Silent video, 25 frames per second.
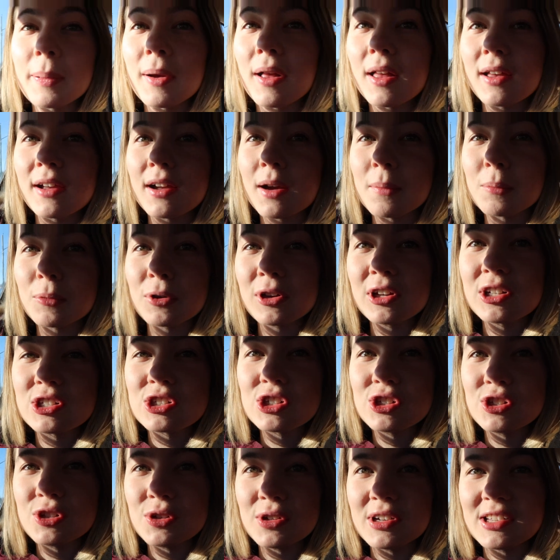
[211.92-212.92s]
Probably got more
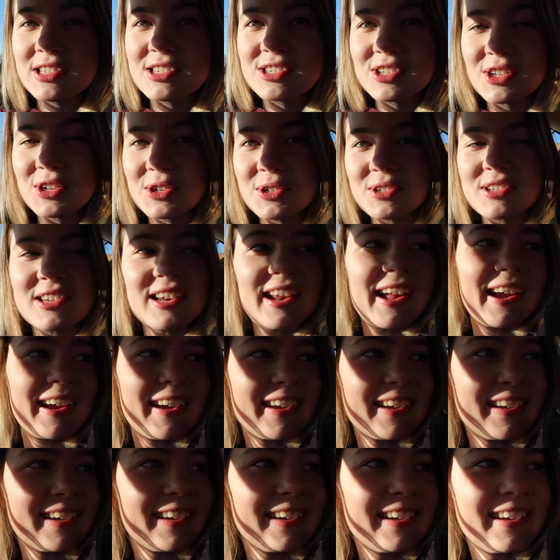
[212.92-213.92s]
kitchen duties to do today.
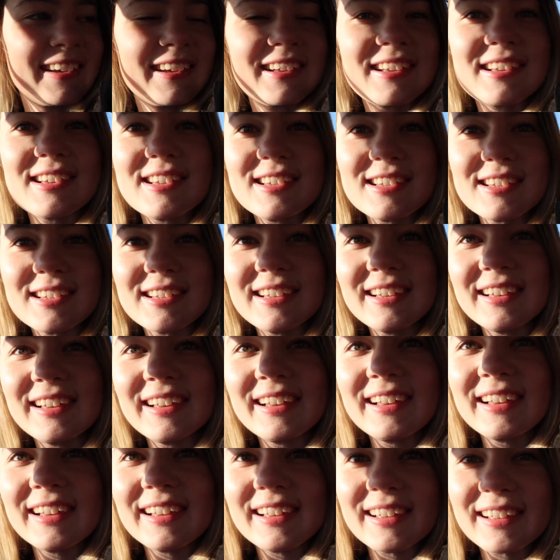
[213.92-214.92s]
Mm, it's
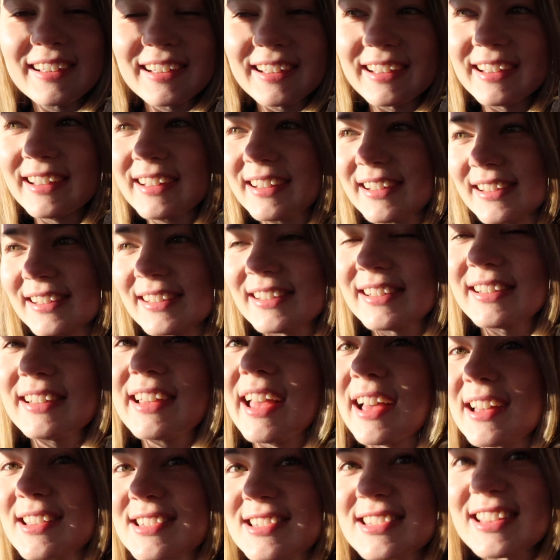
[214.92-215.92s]
up to you, but yes.
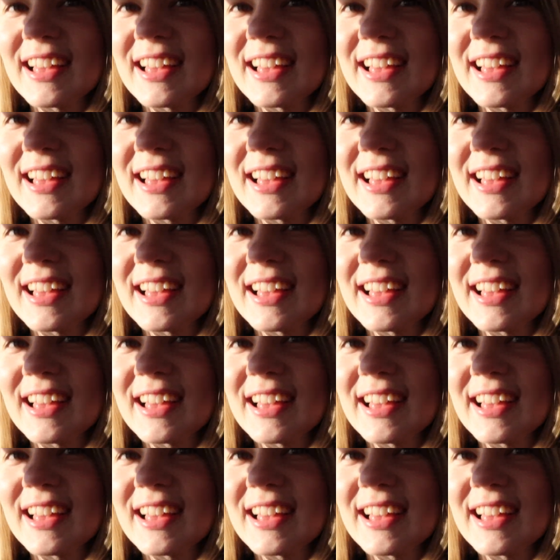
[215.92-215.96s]
Yes.